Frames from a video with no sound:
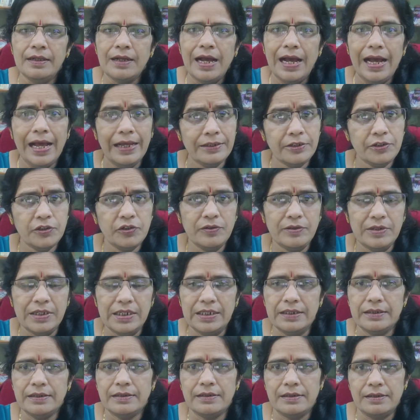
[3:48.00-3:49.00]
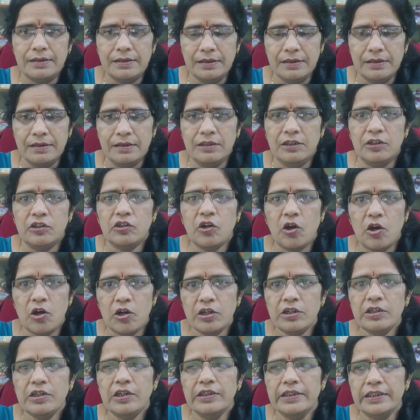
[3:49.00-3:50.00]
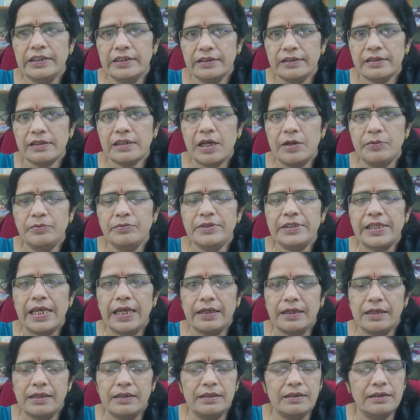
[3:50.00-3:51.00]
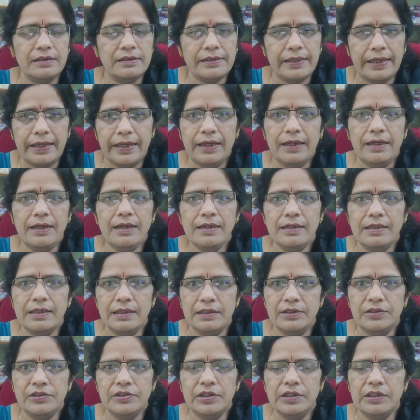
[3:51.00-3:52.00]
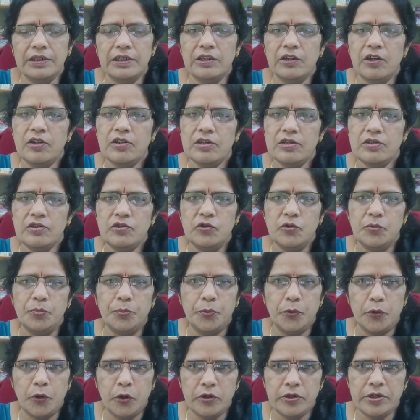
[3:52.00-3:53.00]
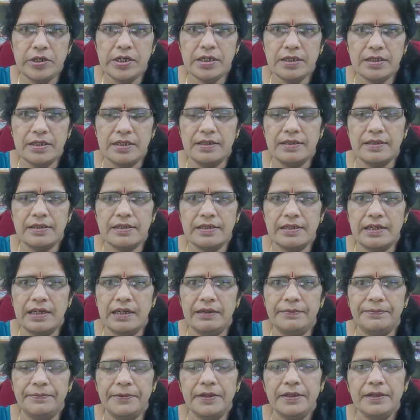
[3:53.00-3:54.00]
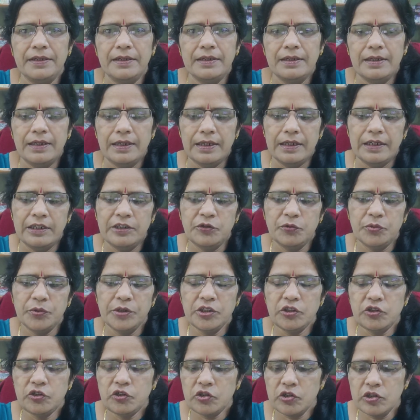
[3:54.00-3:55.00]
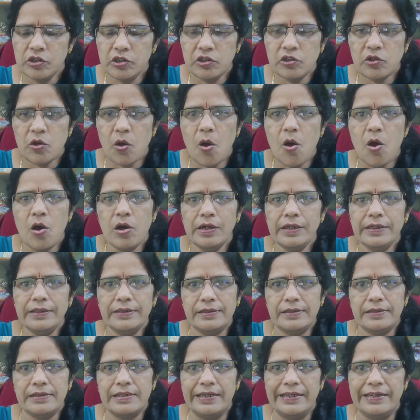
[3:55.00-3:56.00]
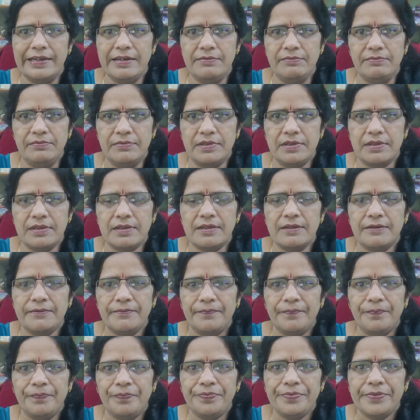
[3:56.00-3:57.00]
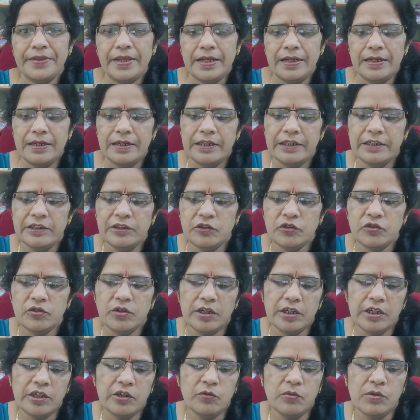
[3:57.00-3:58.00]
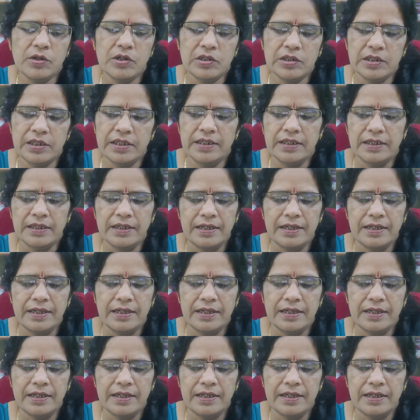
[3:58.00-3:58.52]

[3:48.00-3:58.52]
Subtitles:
As soon as the tortoise comes across any danger, in order to protect itself, it withdraws all its limbs inward.